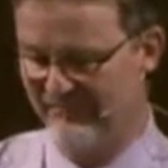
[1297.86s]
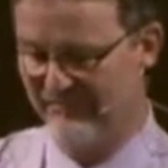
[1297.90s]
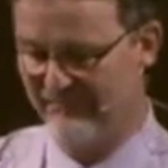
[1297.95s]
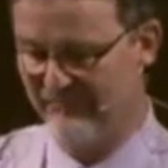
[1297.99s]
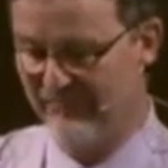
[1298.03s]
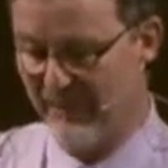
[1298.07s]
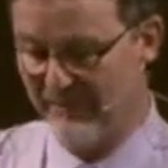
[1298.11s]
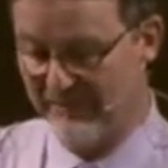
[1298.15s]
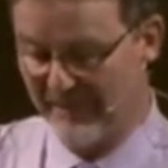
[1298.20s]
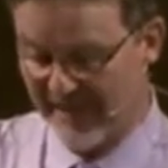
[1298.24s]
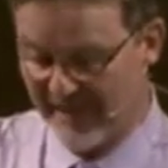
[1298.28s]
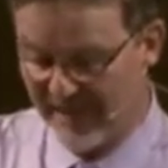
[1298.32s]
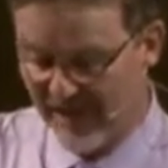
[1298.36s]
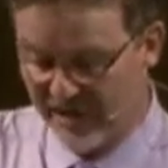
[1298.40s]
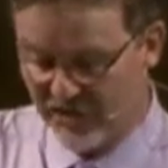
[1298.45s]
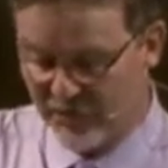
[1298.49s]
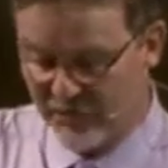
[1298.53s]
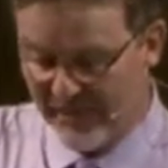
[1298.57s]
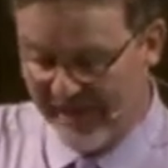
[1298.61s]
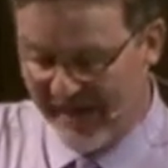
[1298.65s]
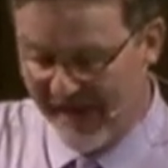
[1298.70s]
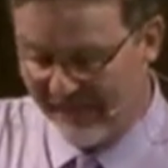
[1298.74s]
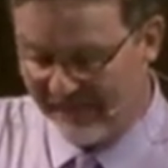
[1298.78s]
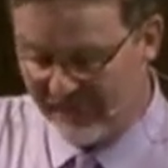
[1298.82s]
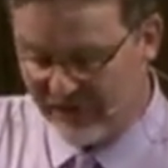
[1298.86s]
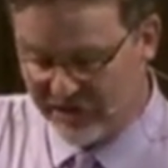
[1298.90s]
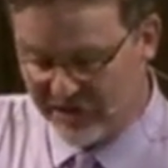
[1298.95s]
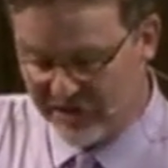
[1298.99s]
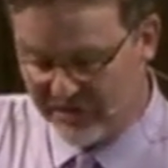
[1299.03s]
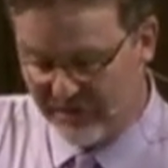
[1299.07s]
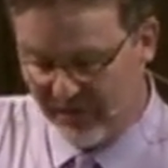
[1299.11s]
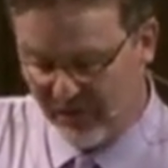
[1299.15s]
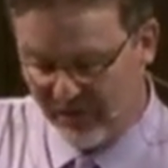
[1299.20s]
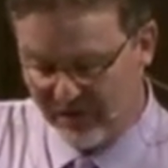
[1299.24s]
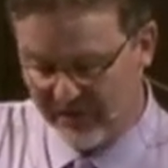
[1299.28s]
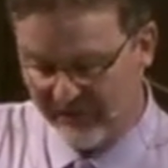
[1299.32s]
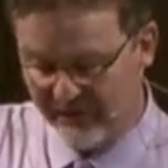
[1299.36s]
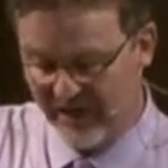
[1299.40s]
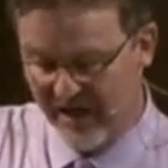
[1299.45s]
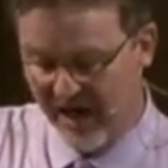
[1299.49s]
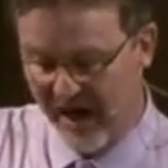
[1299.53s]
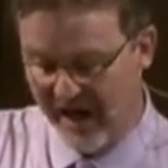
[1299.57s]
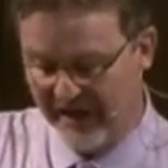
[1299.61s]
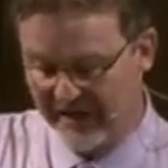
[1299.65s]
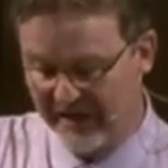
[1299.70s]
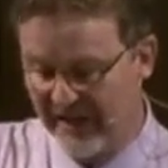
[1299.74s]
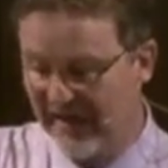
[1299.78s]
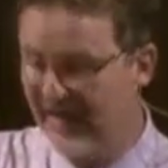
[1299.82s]
But because we have the Spirit of
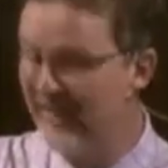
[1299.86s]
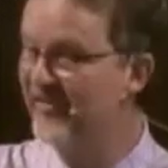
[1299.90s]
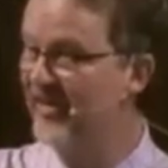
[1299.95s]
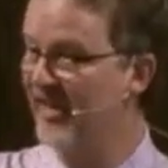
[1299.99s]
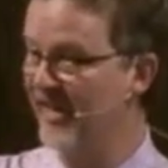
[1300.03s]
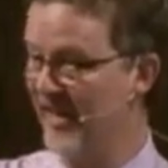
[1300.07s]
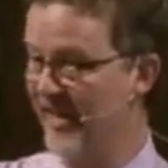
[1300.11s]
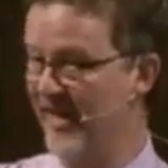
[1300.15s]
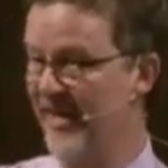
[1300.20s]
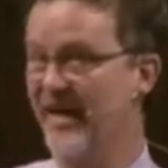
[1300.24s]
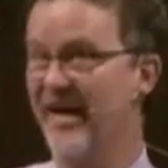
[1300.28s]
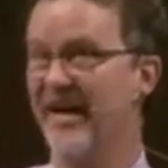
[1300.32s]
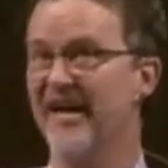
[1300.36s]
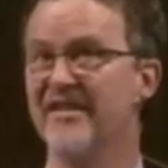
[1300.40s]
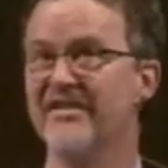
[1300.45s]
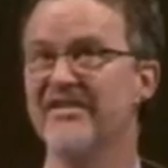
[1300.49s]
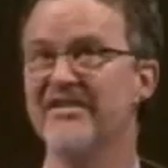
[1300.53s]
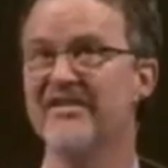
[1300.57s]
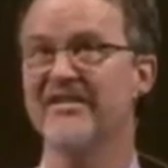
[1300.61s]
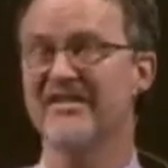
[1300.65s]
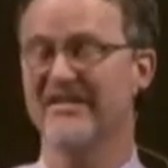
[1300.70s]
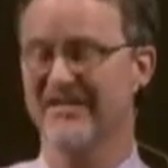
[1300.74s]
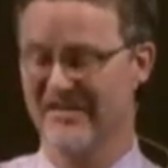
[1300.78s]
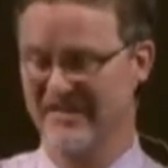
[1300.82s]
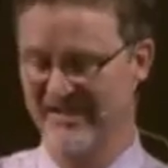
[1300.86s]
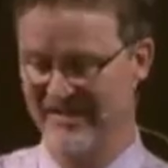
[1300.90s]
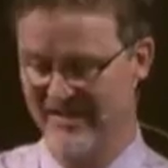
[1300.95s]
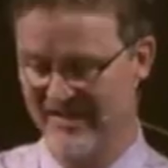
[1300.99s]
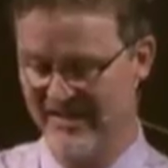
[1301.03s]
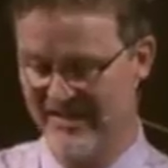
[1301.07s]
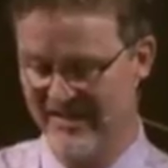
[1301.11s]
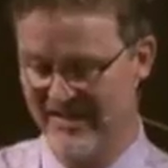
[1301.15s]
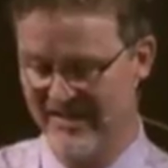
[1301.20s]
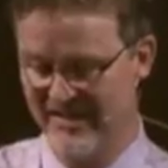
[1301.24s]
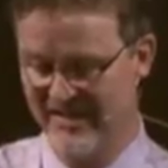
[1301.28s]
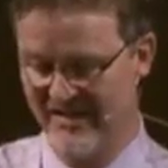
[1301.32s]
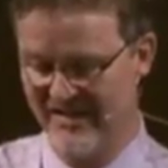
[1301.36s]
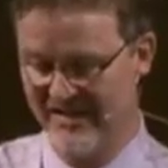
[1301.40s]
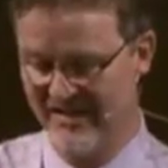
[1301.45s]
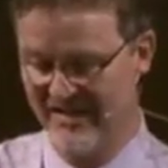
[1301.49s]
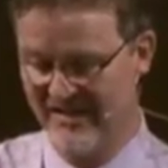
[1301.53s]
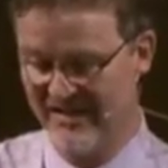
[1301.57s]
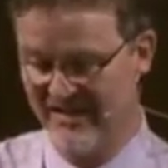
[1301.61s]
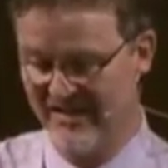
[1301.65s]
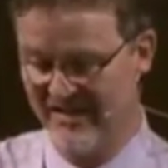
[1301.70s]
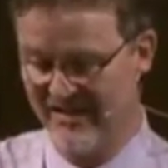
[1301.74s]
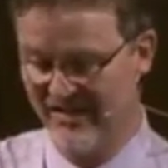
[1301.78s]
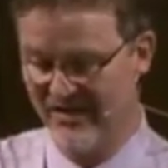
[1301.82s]
God living in us,
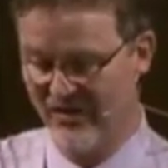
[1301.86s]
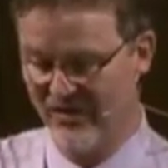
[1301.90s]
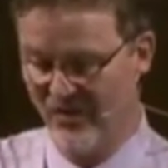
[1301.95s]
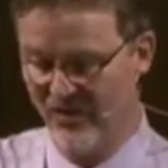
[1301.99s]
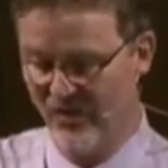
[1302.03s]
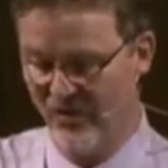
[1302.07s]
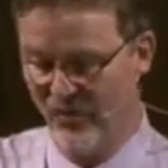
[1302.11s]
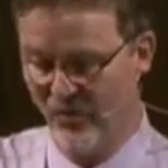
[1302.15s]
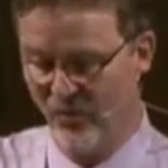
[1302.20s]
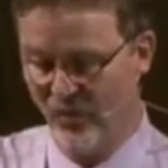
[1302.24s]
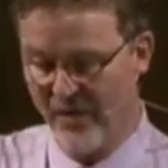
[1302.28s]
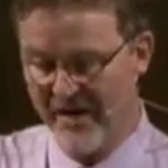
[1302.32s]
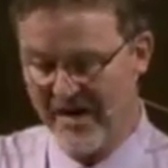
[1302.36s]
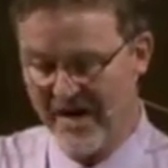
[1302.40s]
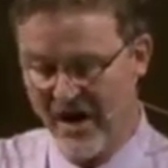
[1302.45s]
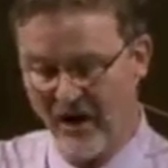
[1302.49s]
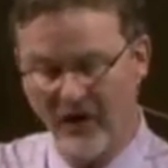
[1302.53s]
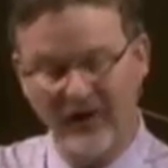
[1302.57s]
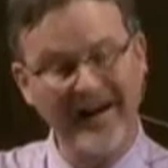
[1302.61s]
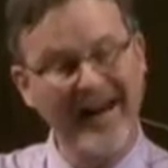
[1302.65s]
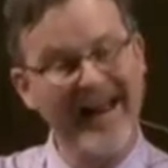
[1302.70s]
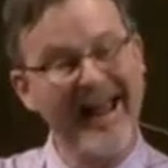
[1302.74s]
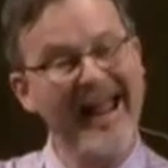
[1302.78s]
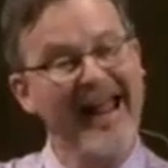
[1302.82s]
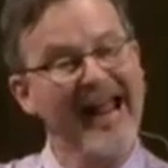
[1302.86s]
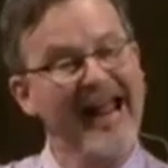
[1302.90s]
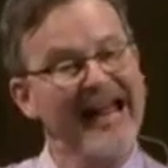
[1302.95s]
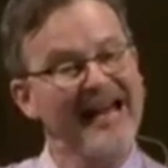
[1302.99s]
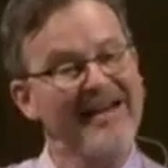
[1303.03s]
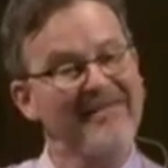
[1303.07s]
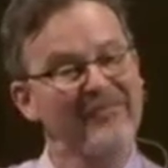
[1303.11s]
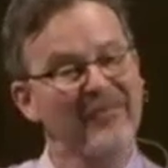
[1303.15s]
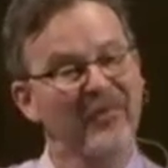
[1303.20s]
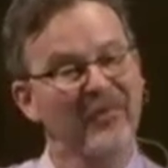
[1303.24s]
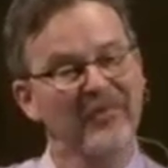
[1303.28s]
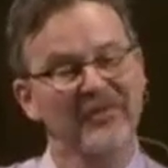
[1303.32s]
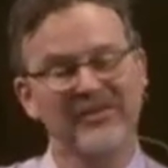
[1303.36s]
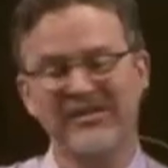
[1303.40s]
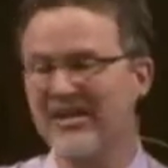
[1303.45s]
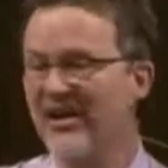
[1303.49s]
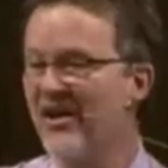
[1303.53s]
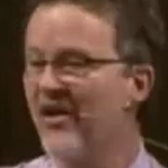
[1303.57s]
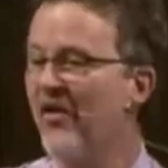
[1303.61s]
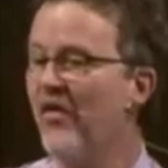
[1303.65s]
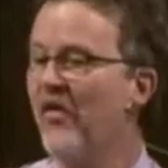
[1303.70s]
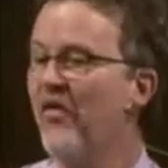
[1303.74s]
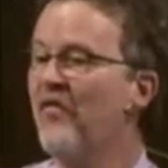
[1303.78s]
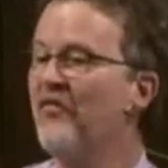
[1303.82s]
we are able
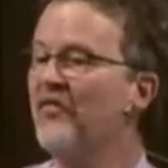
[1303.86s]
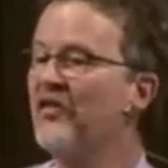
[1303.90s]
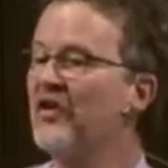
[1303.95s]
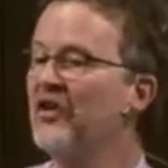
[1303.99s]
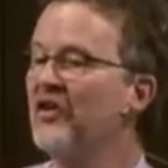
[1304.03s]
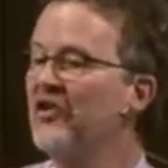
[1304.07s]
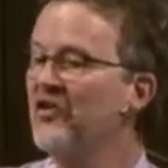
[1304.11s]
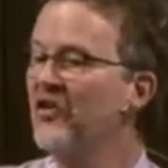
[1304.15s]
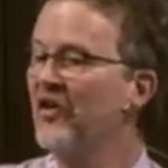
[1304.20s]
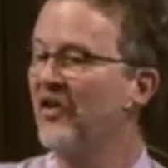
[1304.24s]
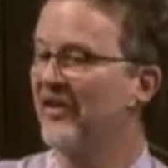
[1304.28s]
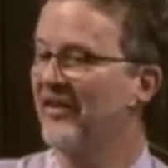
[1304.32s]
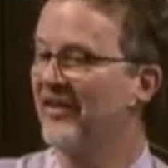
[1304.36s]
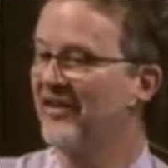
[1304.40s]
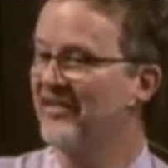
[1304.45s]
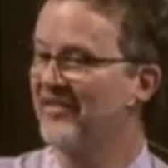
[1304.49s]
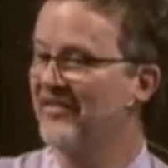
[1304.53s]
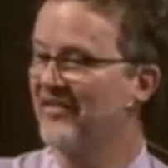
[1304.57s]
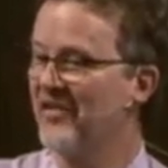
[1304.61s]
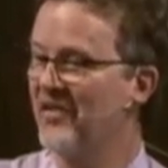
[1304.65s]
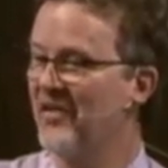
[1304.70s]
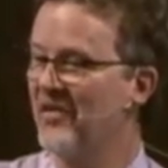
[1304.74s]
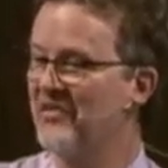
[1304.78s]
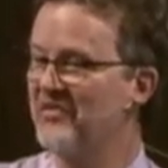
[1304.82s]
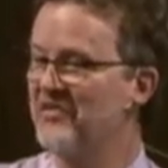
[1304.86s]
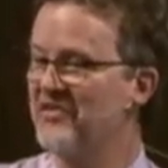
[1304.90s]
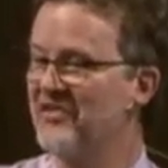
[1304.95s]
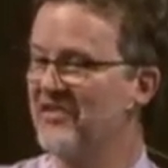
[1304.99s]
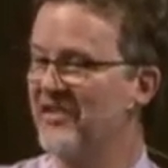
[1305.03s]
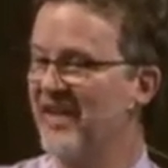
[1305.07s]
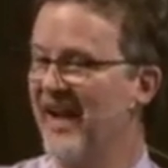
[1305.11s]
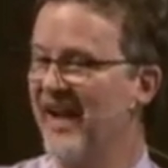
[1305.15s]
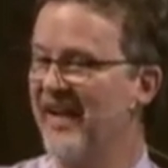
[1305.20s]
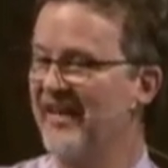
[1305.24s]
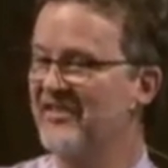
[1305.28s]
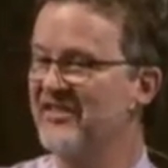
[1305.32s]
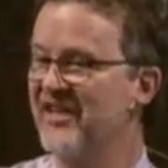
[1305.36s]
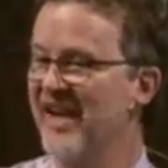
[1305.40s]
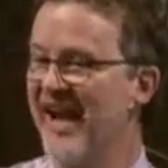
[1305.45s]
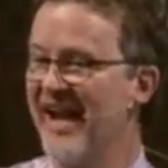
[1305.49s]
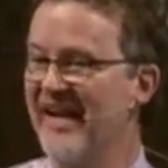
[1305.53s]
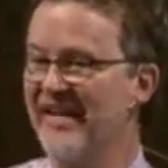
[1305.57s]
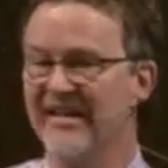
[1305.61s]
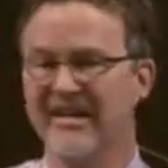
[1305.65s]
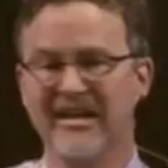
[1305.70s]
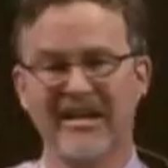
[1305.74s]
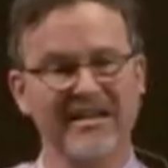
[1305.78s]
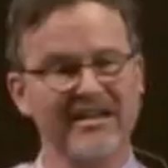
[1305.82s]
to overlook those things
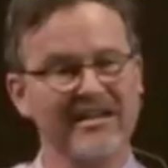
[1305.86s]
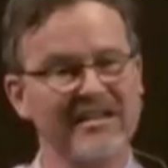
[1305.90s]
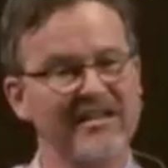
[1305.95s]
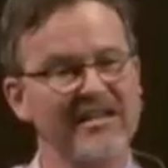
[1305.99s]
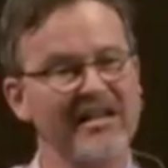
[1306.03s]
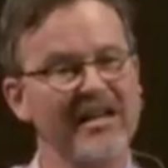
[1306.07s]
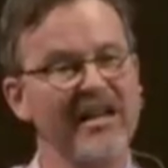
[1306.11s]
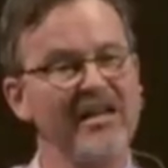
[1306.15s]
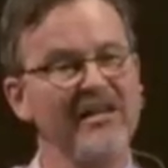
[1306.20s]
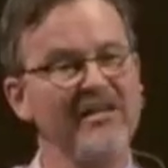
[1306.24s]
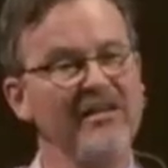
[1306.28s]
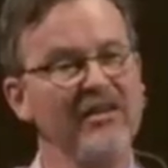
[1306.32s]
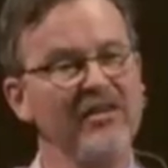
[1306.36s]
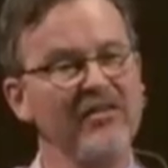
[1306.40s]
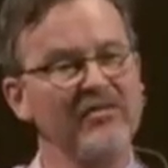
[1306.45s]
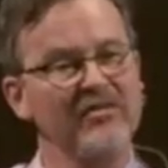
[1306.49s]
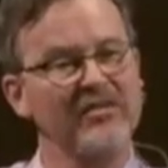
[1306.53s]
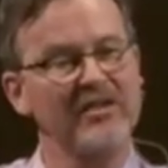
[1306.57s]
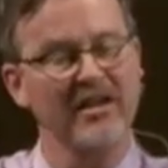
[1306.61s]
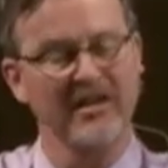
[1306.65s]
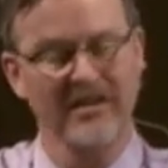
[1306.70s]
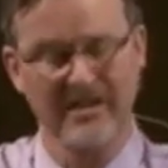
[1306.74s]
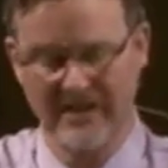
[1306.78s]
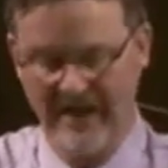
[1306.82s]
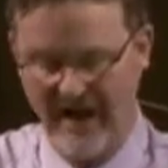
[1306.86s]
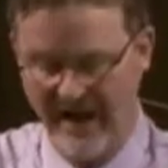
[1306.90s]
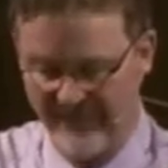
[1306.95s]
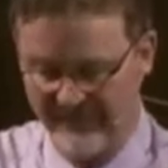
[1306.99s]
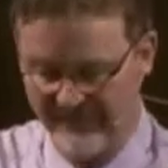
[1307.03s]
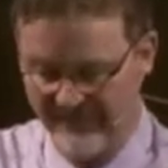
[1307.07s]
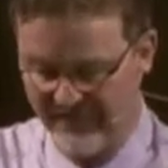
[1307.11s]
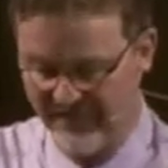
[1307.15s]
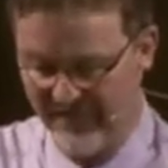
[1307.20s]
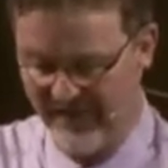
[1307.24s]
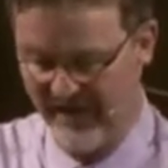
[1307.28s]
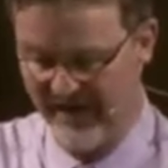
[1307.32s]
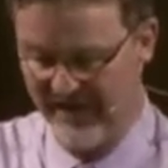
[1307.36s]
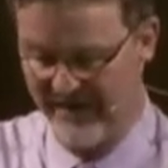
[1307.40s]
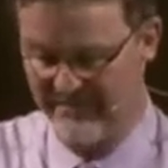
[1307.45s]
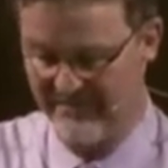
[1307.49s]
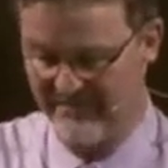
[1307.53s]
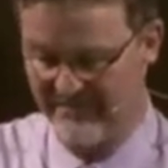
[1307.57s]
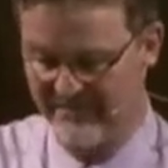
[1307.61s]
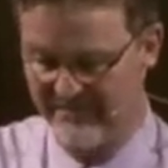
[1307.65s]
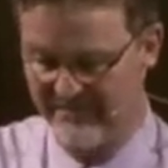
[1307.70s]
and continue to love them,